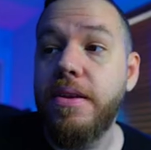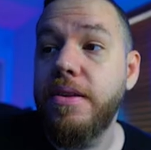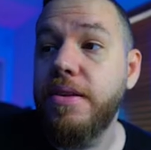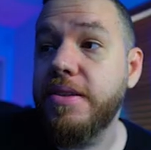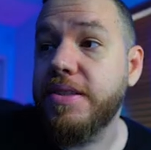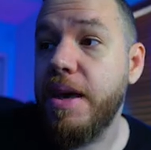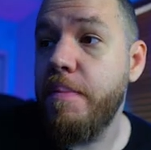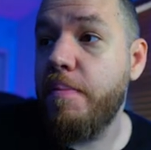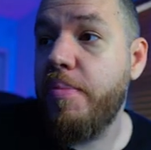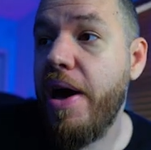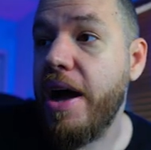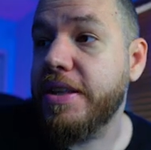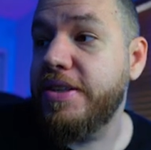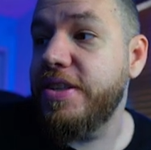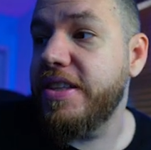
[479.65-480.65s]
Let's get
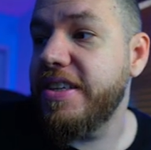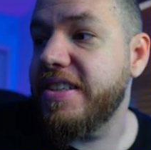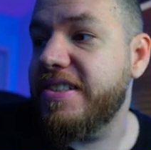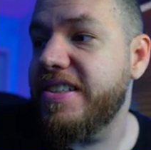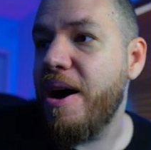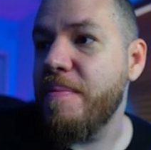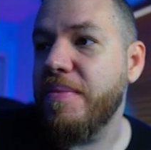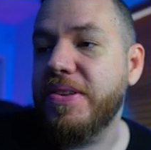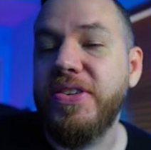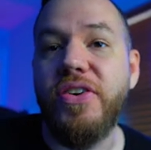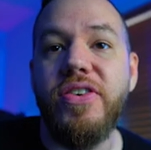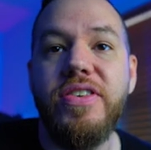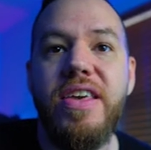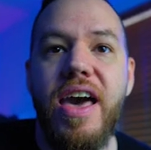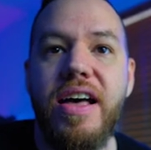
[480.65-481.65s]
back to this.
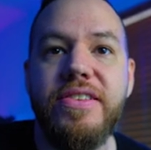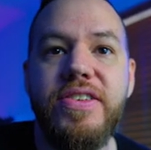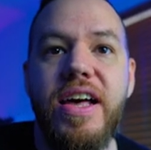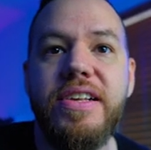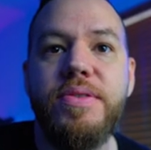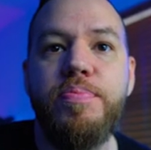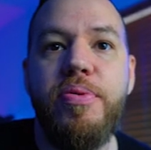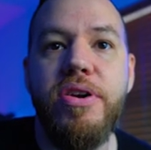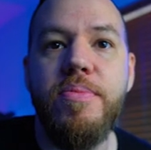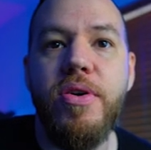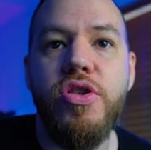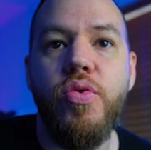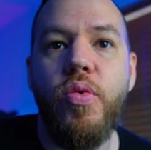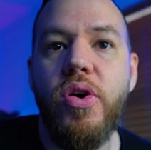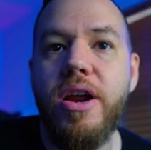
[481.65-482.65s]
So yeah, so that's pretty
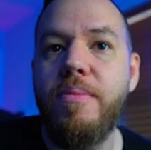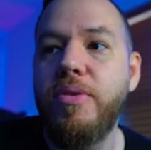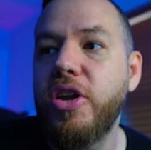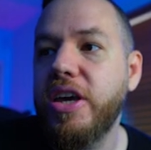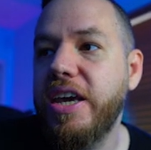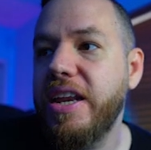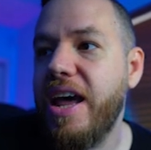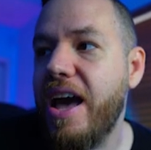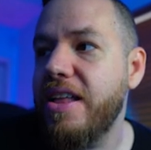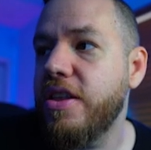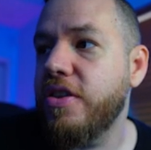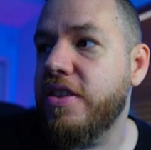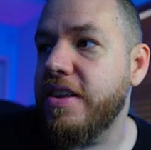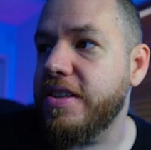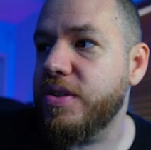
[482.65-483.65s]
much what I'm looking at this